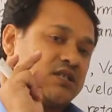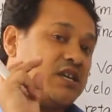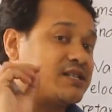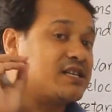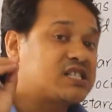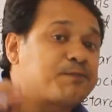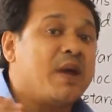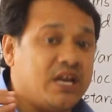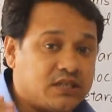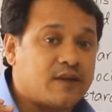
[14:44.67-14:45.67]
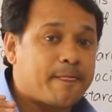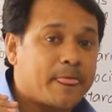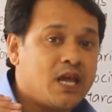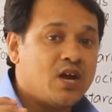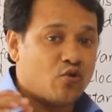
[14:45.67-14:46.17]
is the speed.
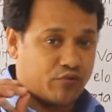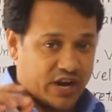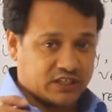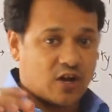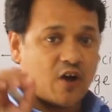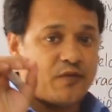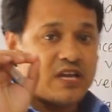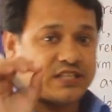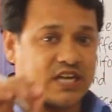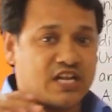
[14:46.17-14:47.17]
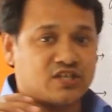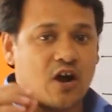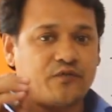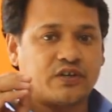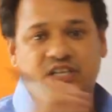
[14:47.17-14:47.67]
Rate of change
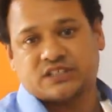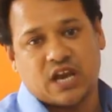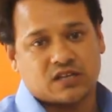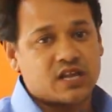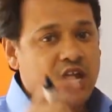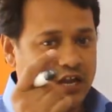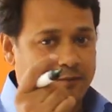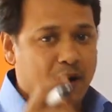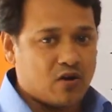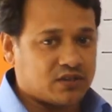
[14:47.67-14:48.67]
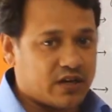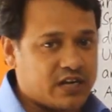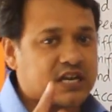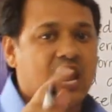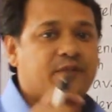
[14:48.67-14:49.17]
of distance. About the
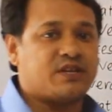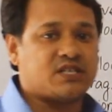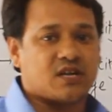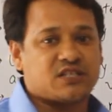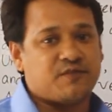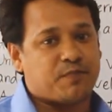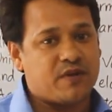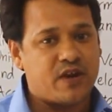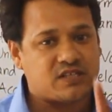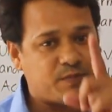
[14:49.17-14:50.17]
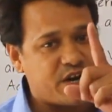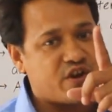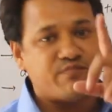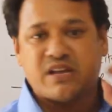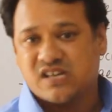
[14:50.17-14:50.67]
rate I have discussed in previous video
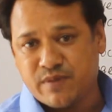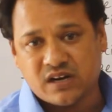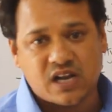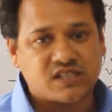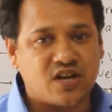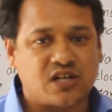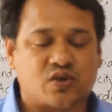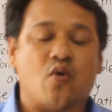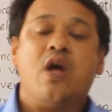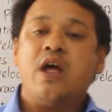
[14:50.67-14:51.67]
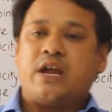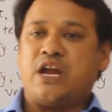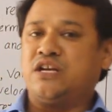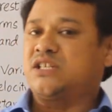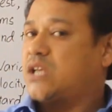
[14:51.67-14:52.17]
in measurement lesson also.
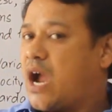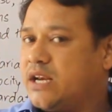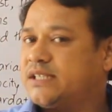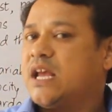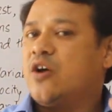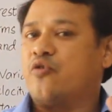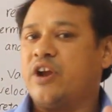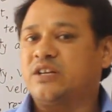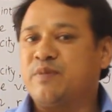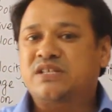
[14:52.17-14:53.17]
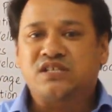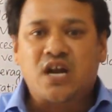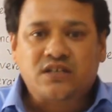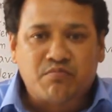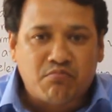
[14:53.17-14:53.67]
In science, rate means
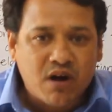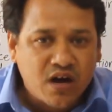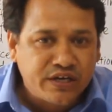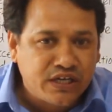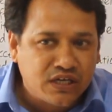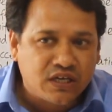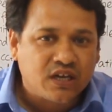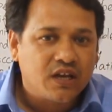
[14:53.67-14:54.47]
not money.